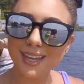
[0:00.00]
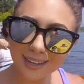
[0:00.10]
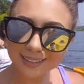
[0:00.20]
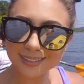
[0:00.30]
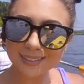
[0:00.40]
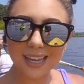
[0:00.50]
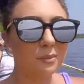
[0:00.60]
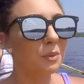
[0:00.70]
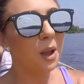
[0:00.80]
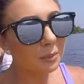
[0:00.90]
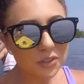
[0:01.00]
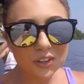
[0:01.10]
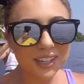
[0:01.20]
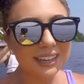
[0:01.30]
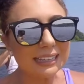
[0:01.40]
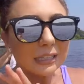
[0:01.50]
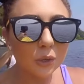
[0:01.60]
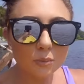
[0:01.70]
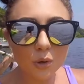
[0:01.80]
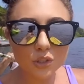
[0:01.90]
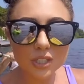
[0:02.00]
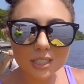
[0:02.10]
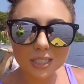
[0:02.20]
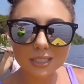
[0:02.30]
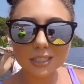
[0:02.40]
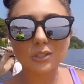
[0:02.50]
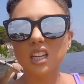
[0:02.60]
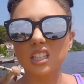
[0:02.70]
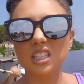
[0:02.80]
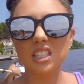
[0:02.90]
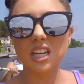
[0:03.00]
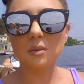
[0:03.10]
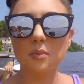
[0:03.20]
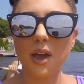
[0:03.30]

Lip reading: setting sail. My mom started getting a little motion sickness. Gonna stay